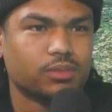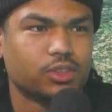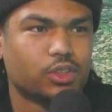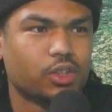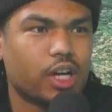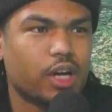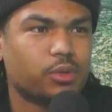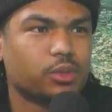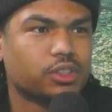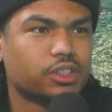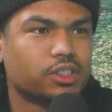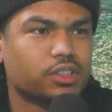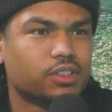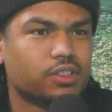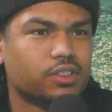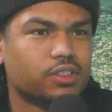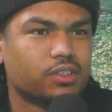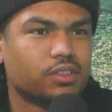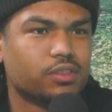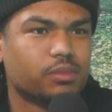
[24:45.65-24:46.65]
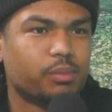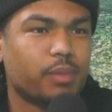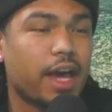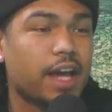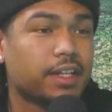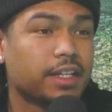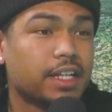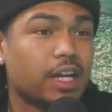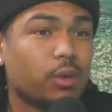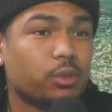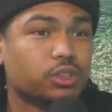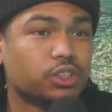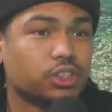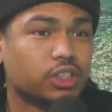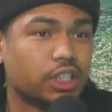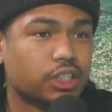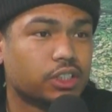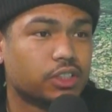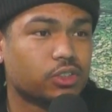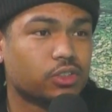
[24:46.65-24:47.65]
I was just back then I was
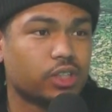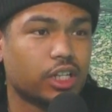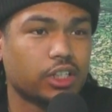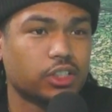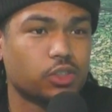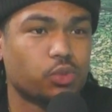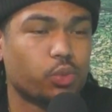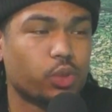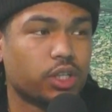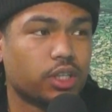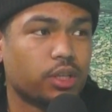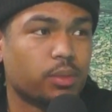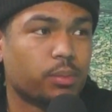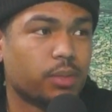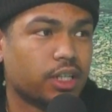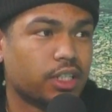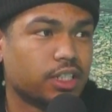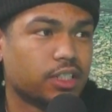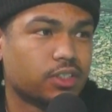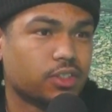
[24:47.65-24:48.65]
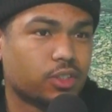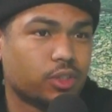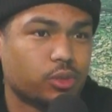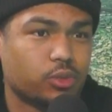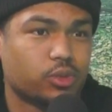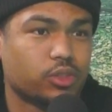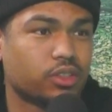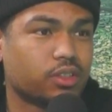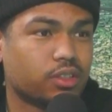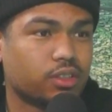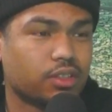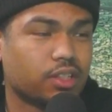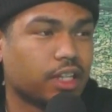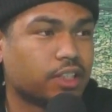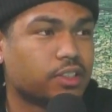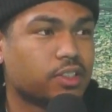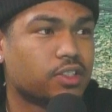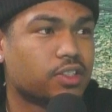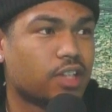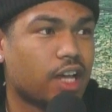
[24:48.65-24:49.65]
younger, so I just wanted the money, so I
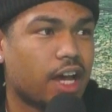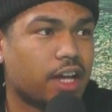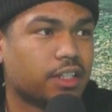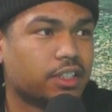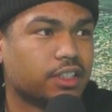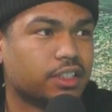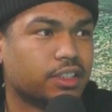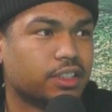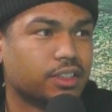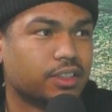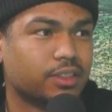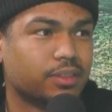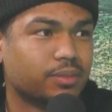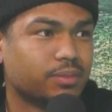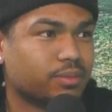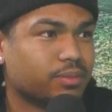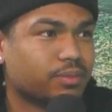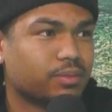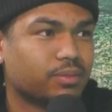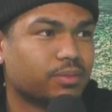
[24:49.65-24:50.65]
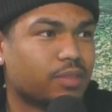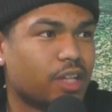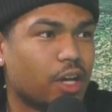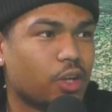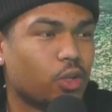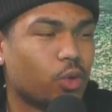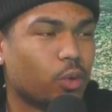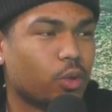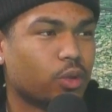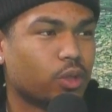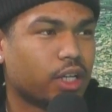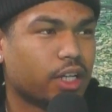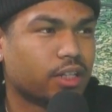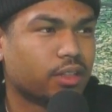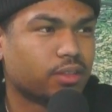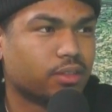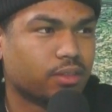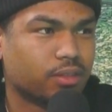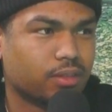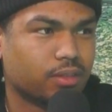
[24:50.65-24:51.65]
just signed it, not knowing like
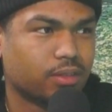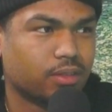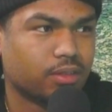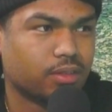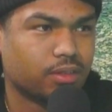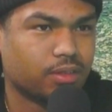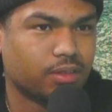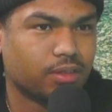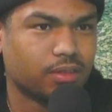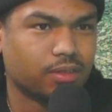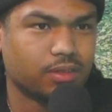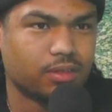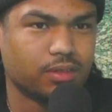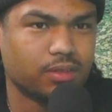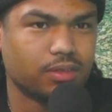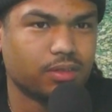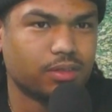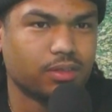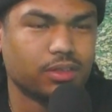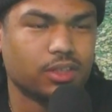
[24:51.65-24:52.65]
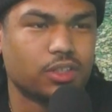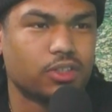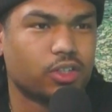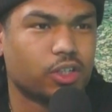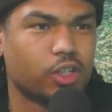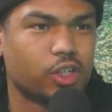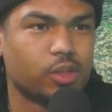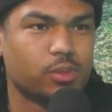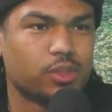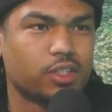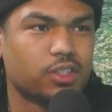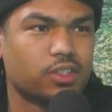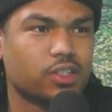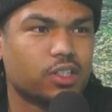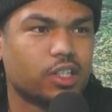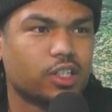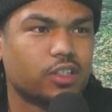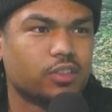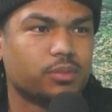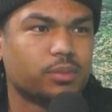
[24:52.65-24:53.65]
the terms and
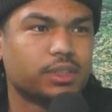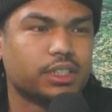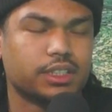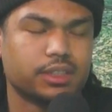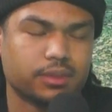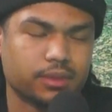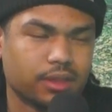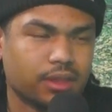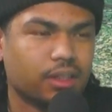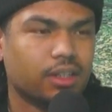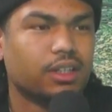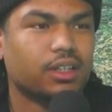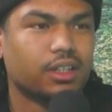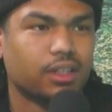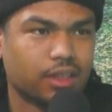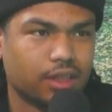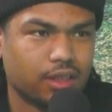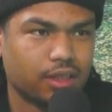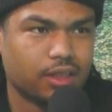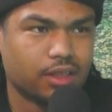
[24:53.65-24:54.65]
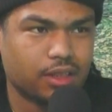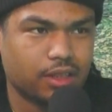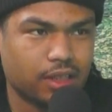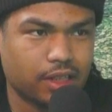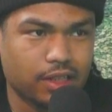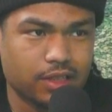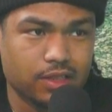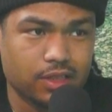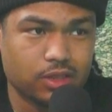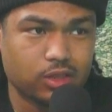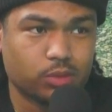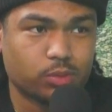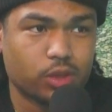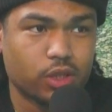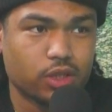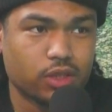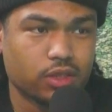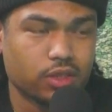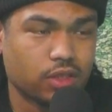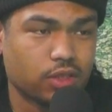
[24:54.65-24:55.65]
stuff. But like I said,
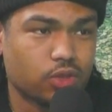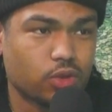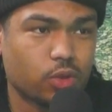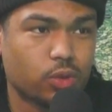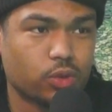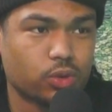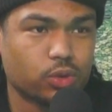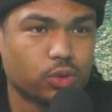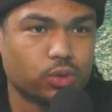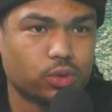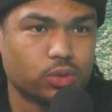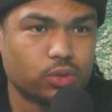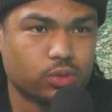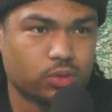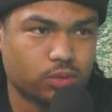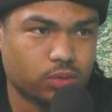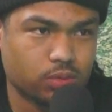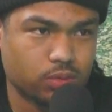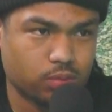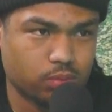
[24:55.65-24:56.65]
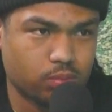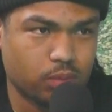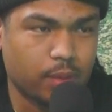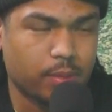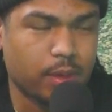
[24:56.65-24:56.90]
Jamal, he's going through my